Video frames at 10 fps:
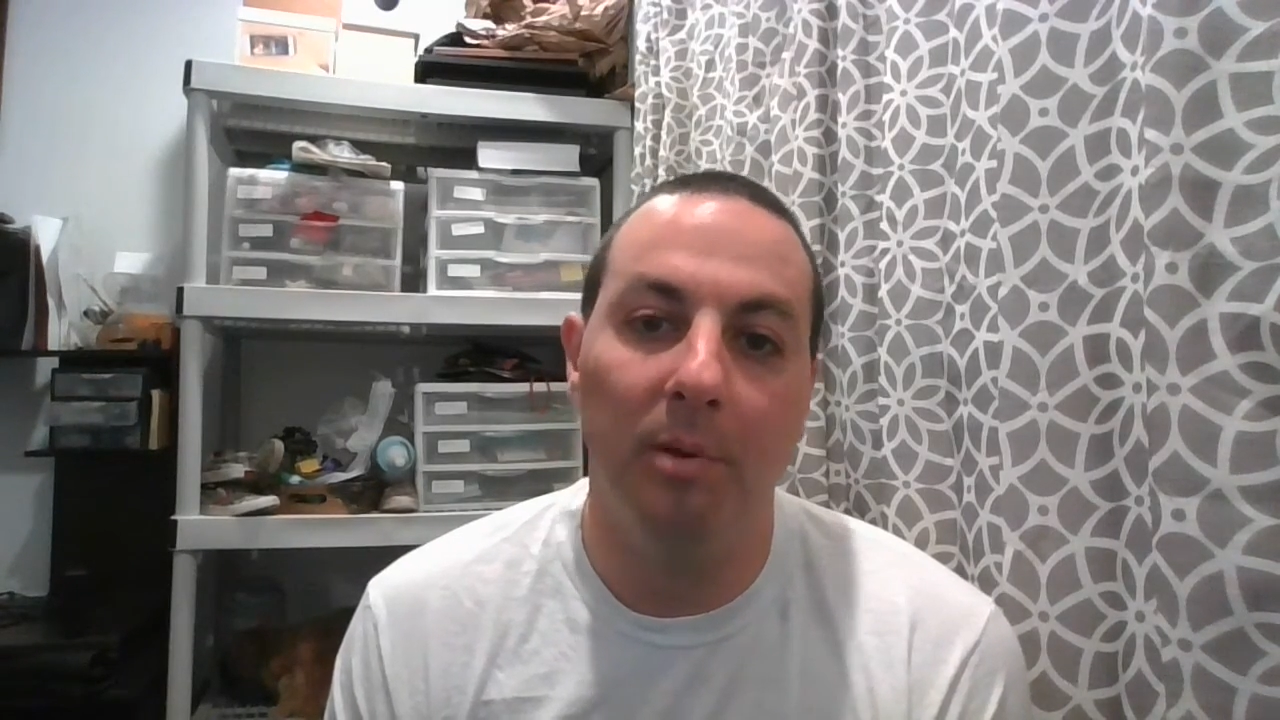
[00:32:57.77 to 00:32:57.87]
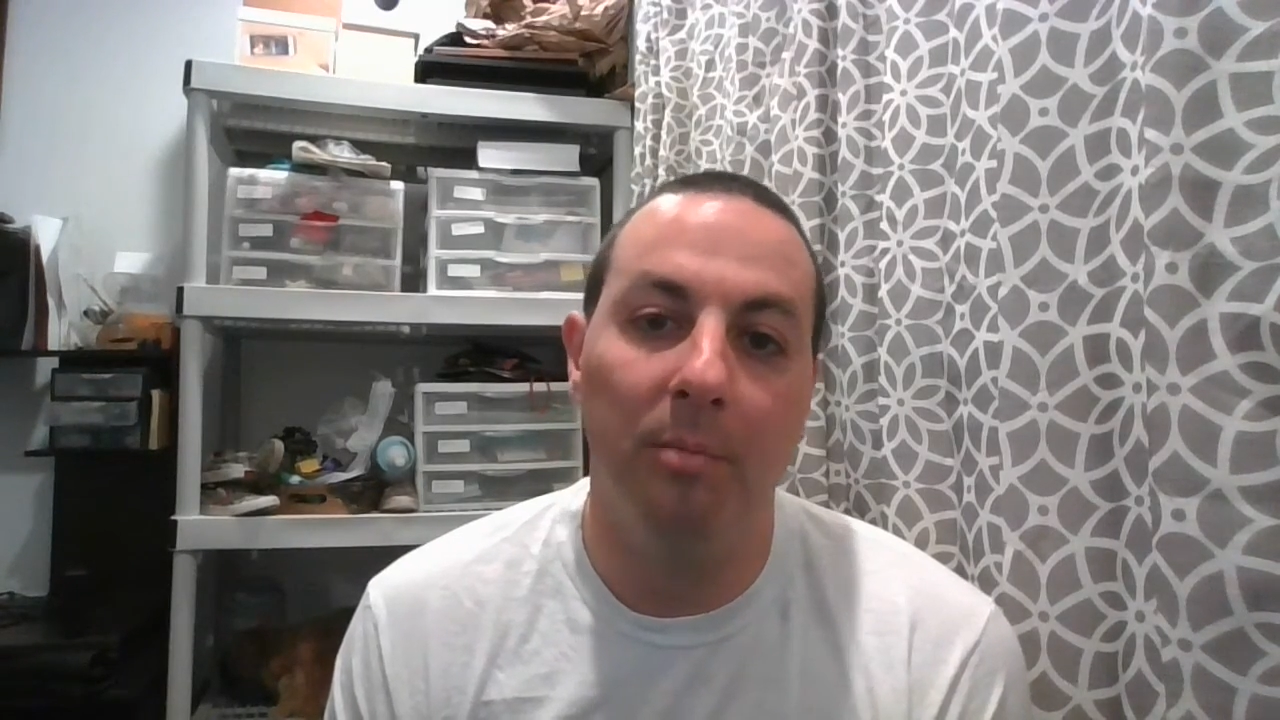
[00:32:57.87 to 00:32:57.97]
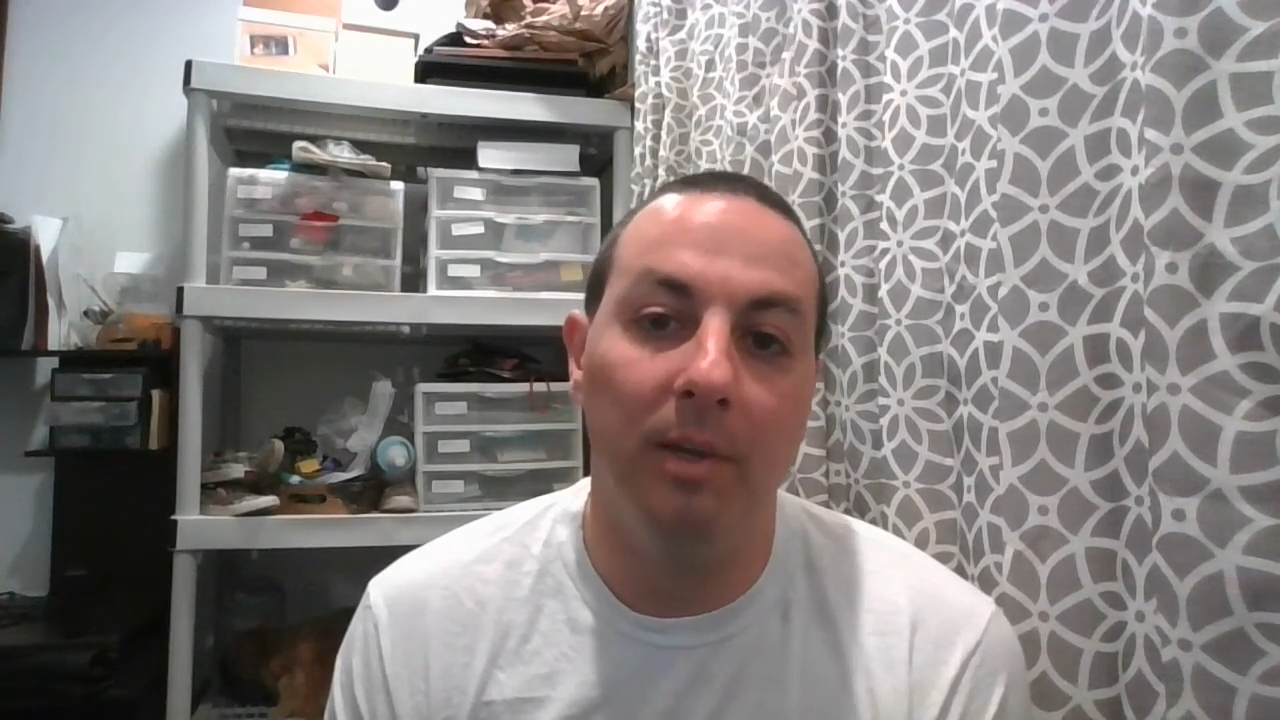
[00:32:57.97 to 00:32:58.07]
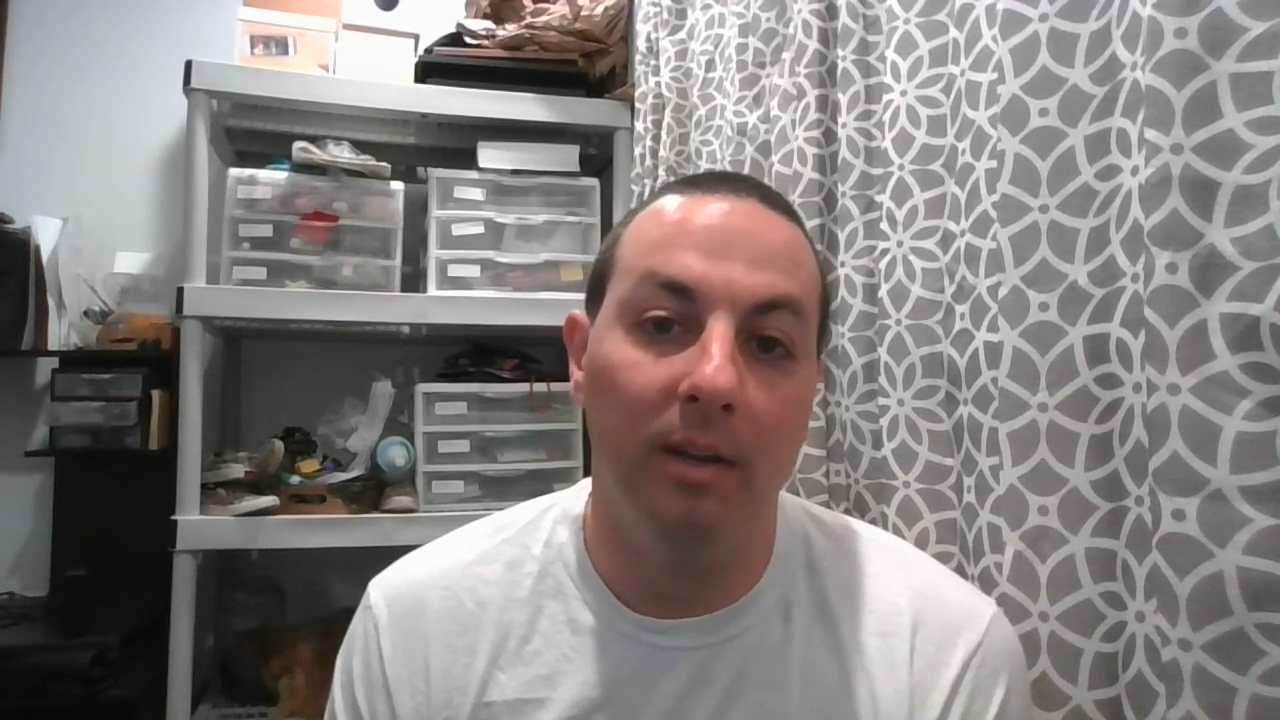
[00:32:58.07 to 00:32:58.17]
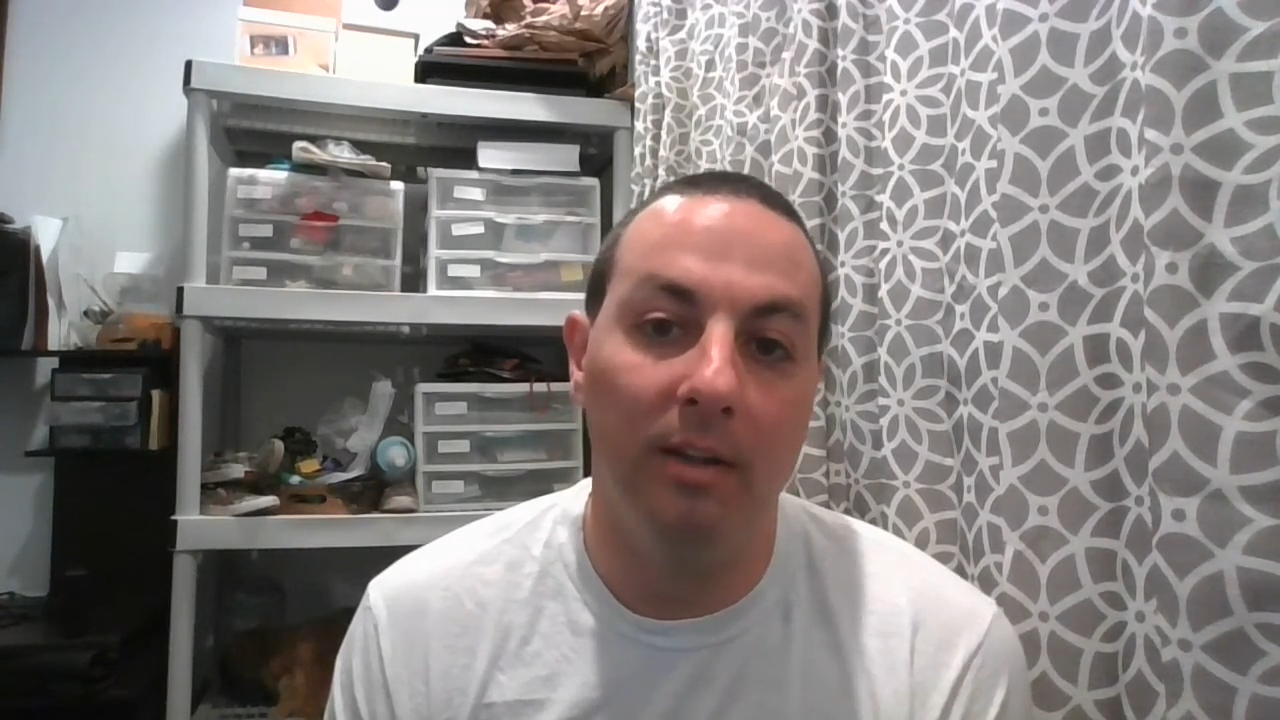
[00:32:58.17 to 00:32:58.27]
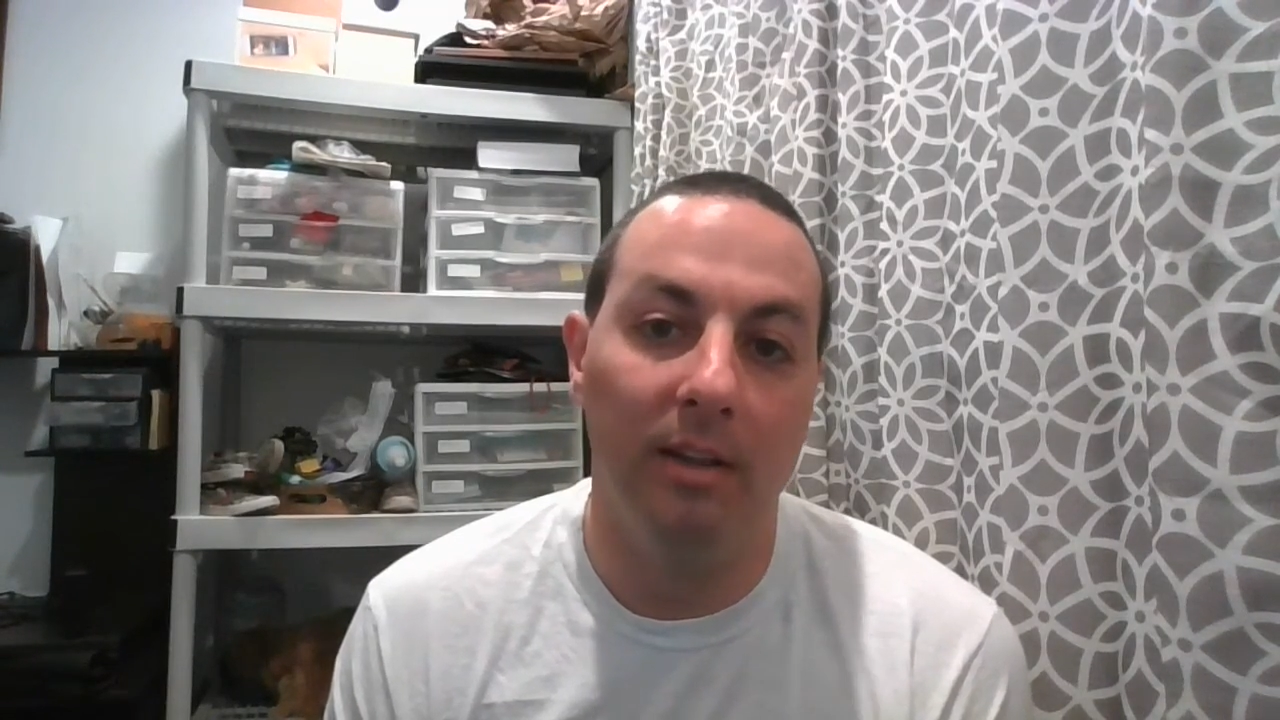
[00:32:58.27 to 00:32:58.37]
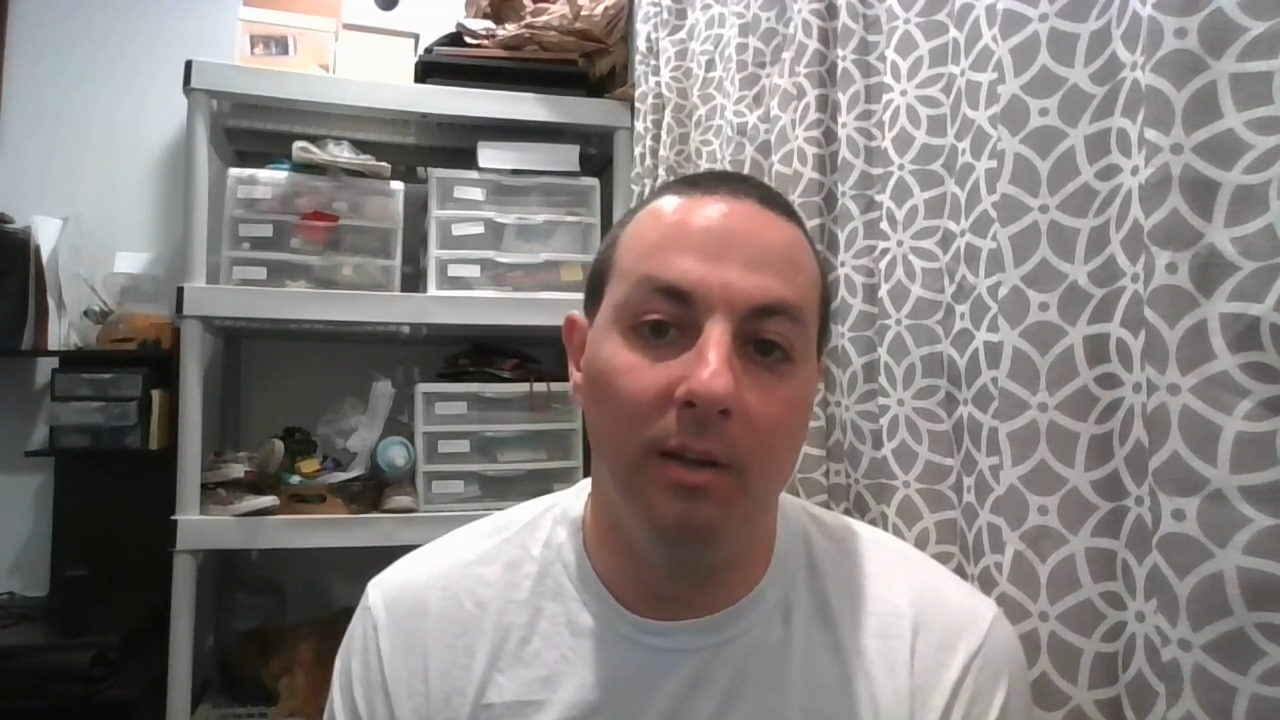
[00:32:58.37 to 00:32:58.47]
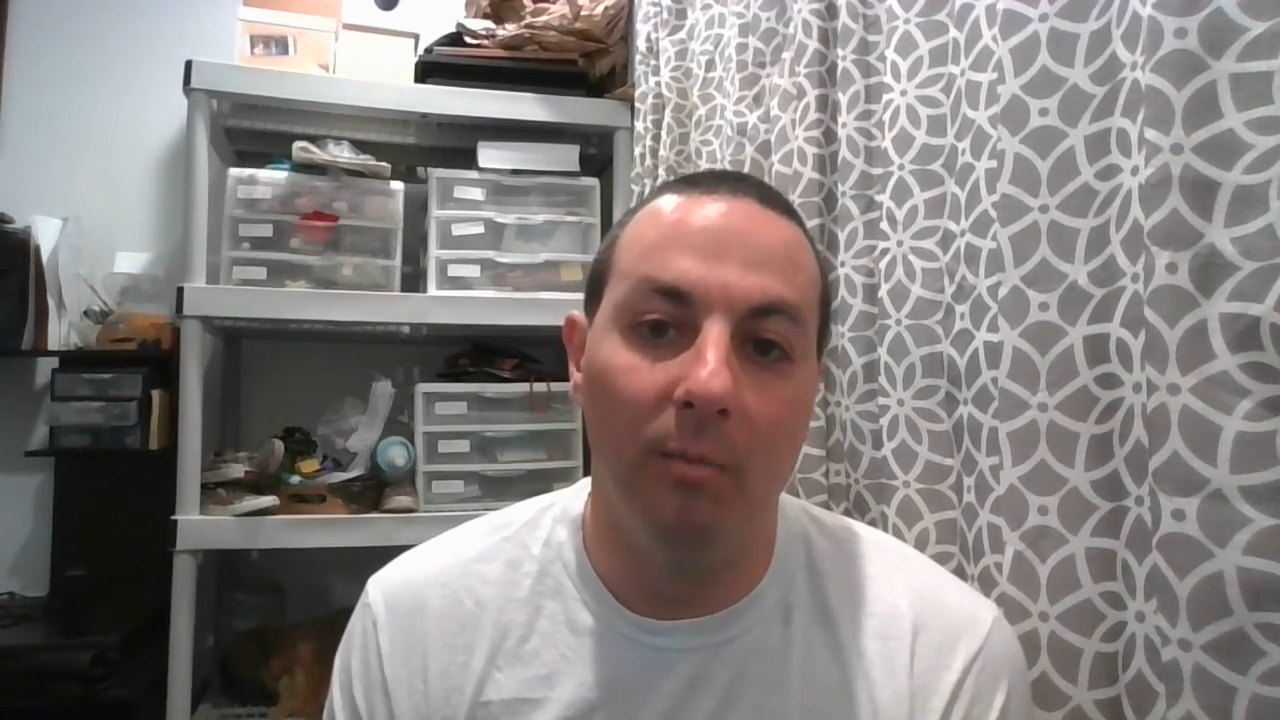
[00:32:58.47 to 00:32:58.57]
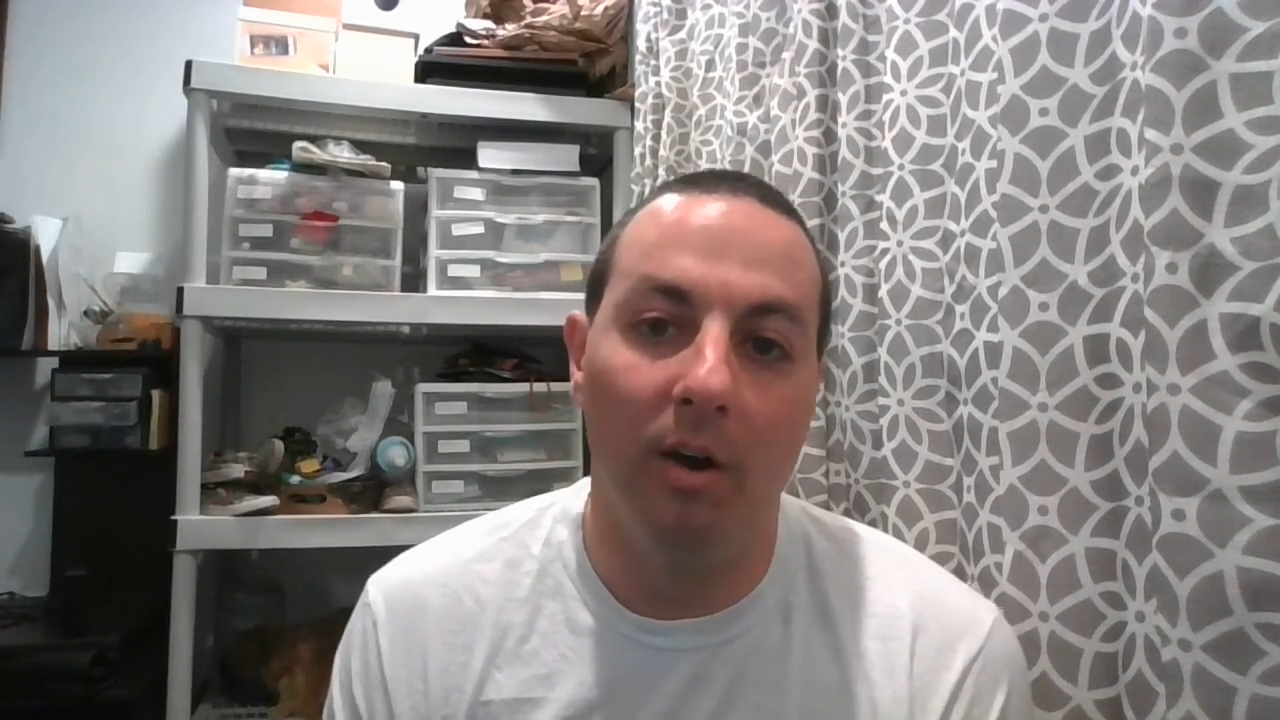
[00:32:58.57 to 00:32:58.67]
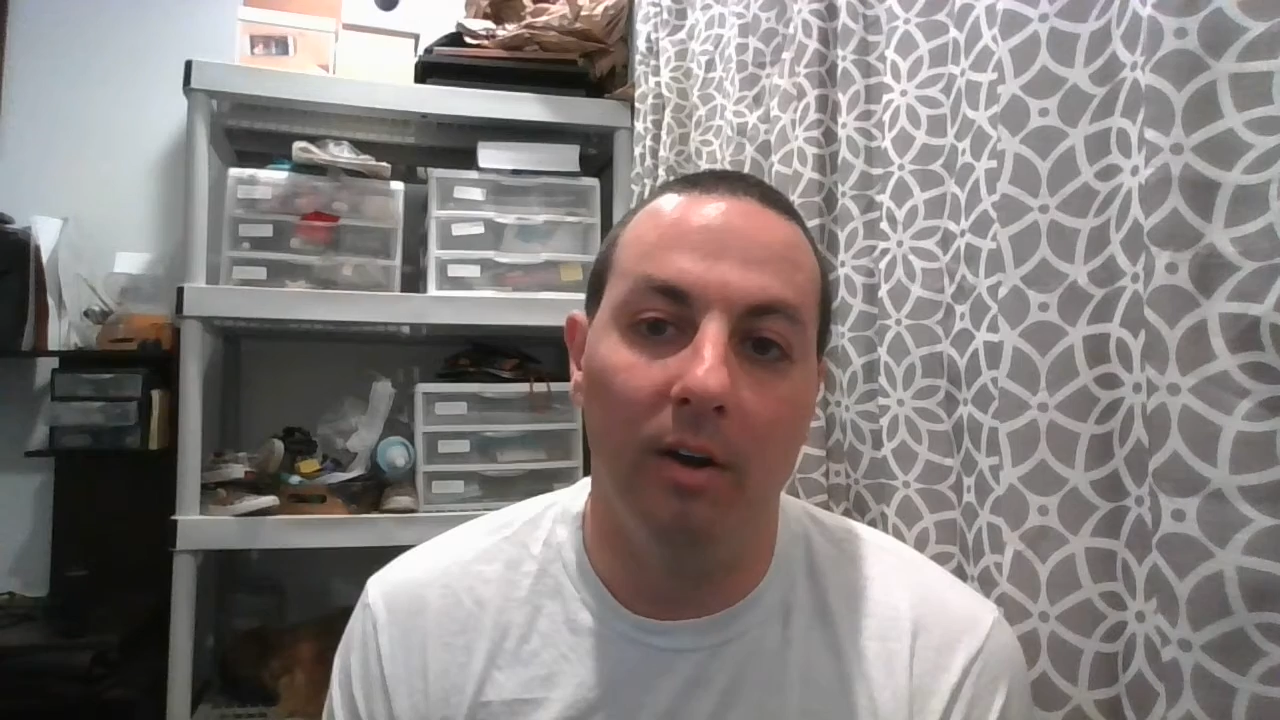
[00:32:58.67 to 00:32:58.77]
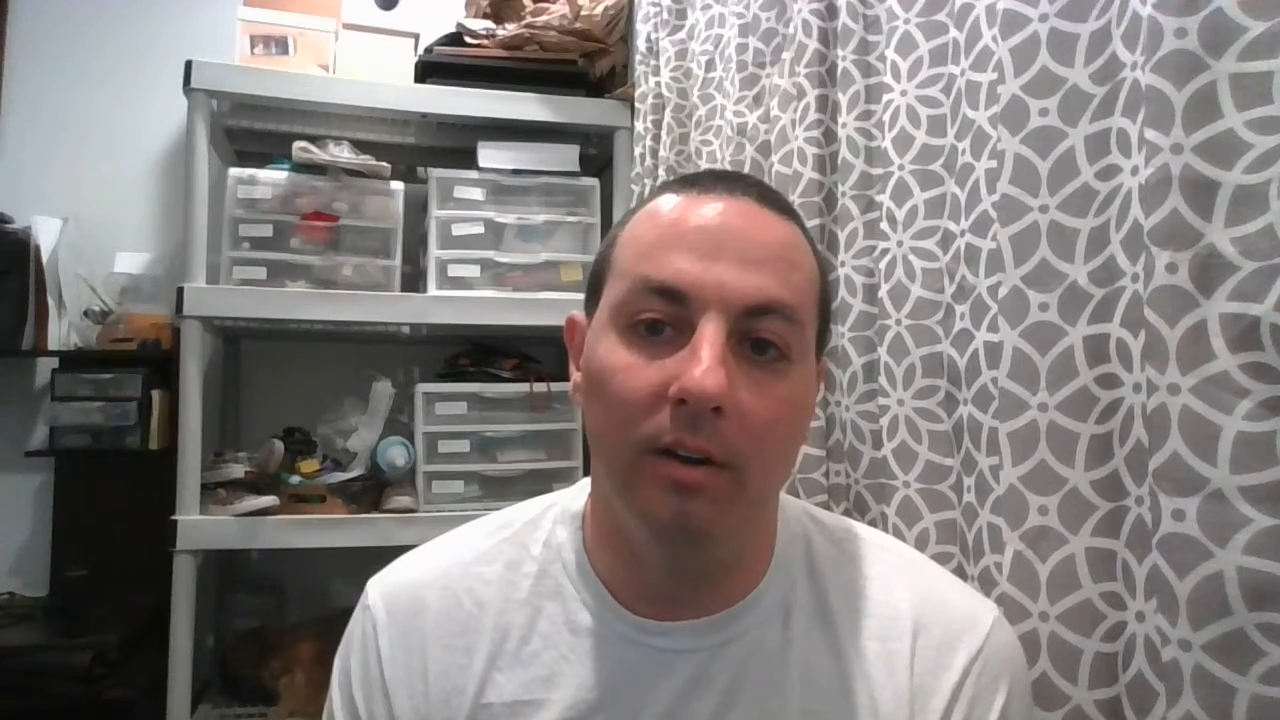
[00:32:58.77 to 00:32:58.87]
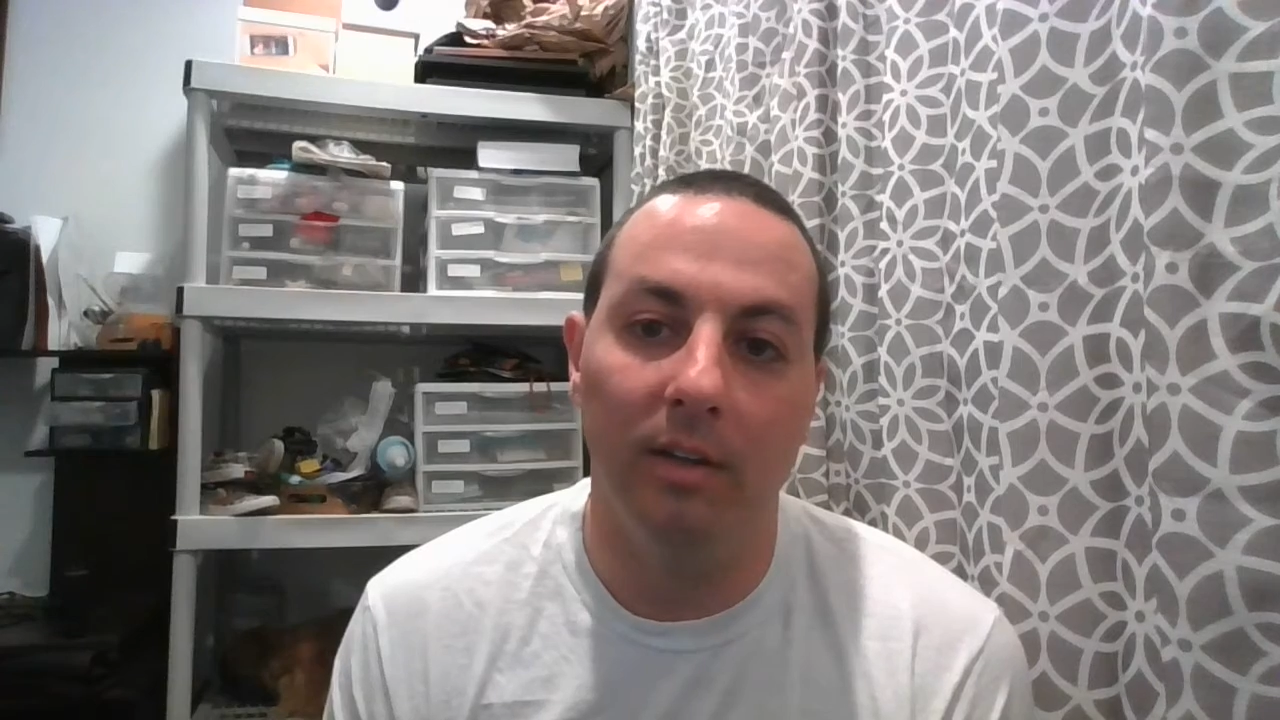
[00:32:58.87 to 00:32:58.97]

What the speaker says: pooping in clean water,